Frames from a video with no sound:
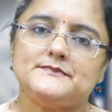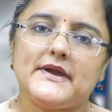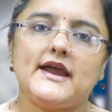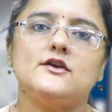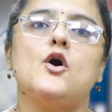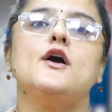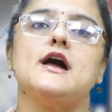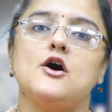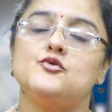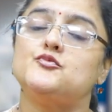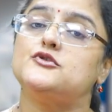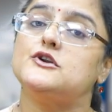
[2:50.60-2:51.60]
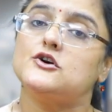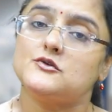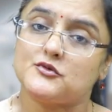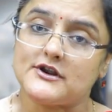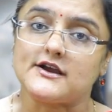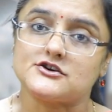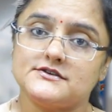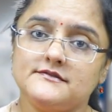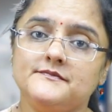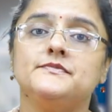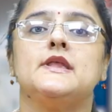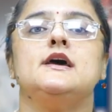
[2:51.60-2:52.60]
is paid on output or
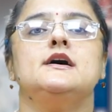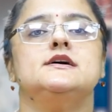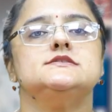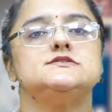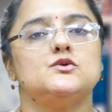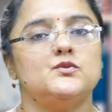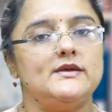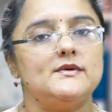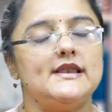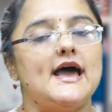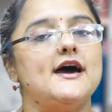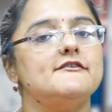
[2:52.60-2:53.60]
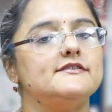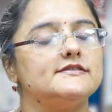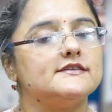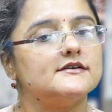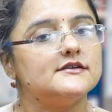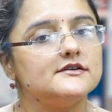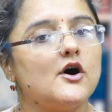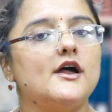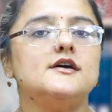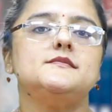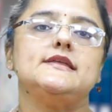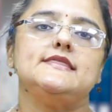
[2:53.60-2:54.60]
production, so we will have the third
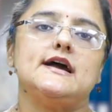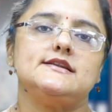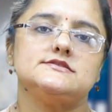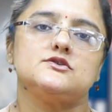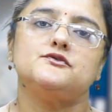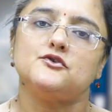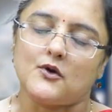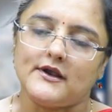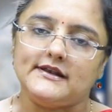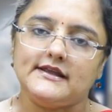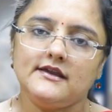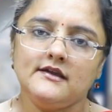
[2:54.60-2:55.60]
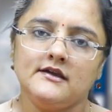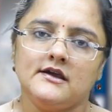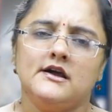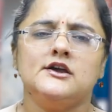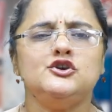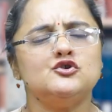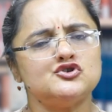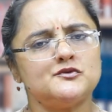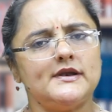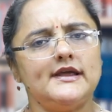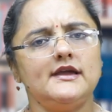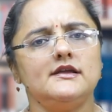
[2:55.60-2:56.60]
column and that is of royalty.
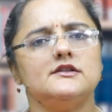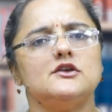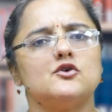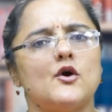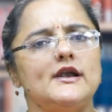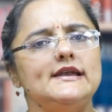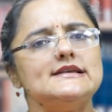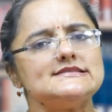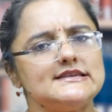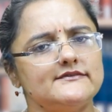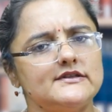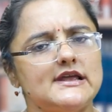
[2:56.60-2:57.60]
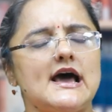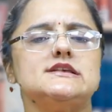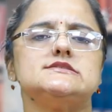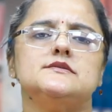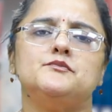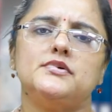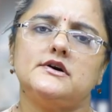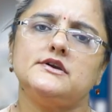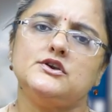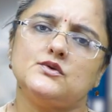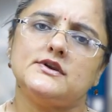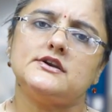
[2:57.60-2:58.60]
Usually the royalty is given as a
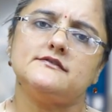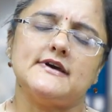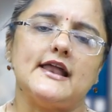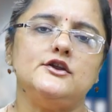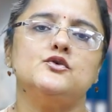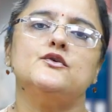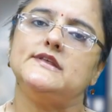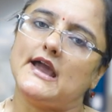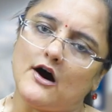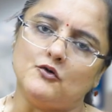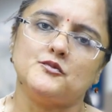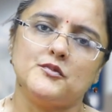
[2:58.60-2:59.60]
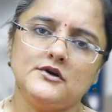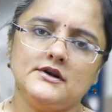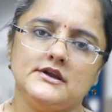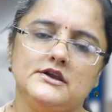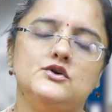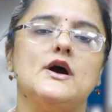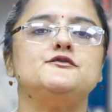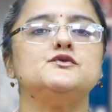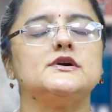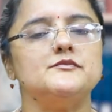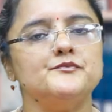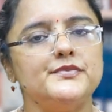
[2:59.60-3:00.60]
per unit value of the output. You have
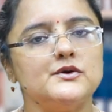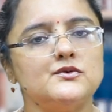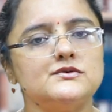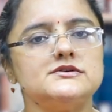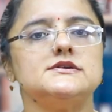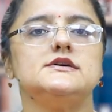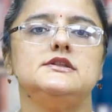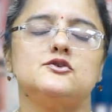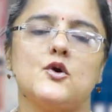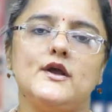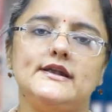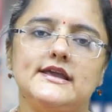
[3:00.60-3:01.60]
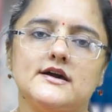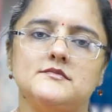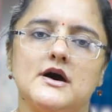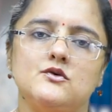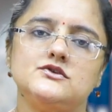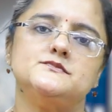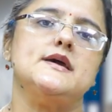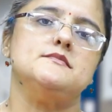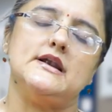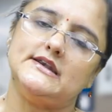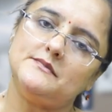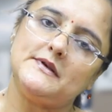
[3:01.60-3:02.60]
to compute the royalty amount
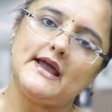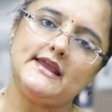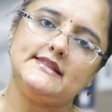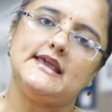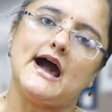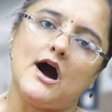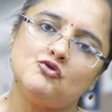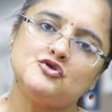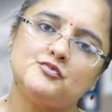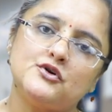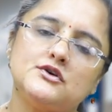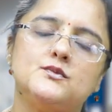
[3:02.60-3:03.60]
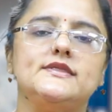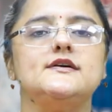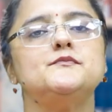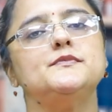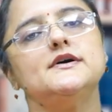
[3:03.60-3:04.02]
by multiplying the output with the